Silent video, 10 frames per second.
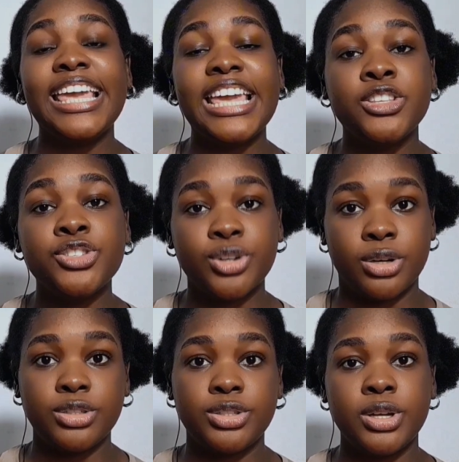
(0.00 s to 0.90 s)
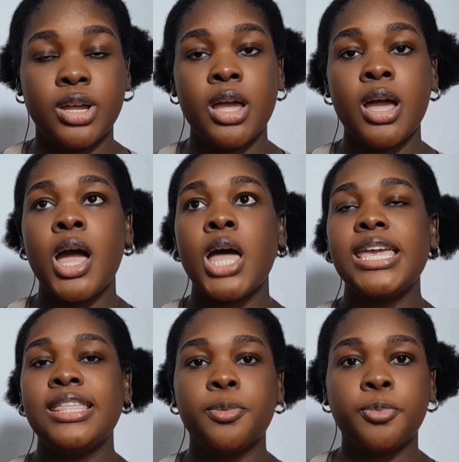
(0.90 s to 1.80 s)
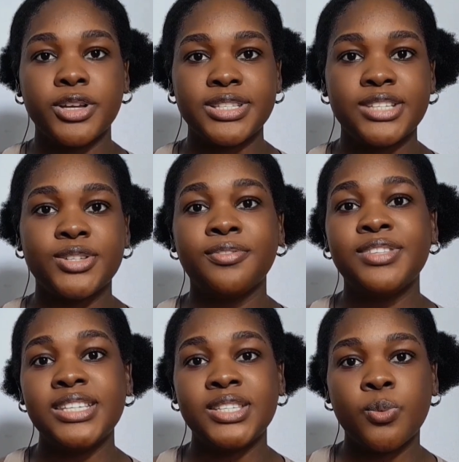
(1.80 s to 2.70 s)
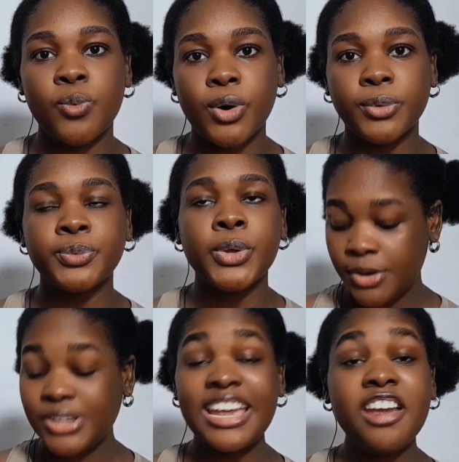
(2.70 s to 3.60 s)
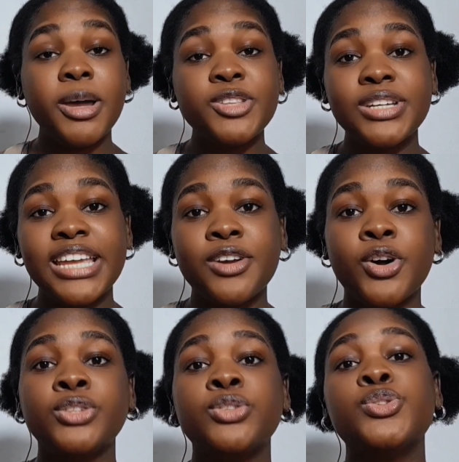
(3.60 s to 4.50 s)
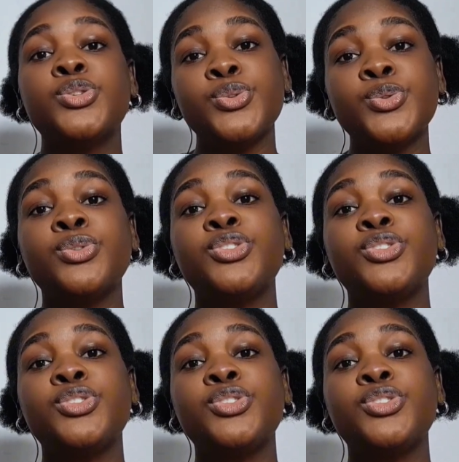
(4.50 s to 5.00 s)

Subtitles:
injured in the process of this war. Because everybody told Aegon to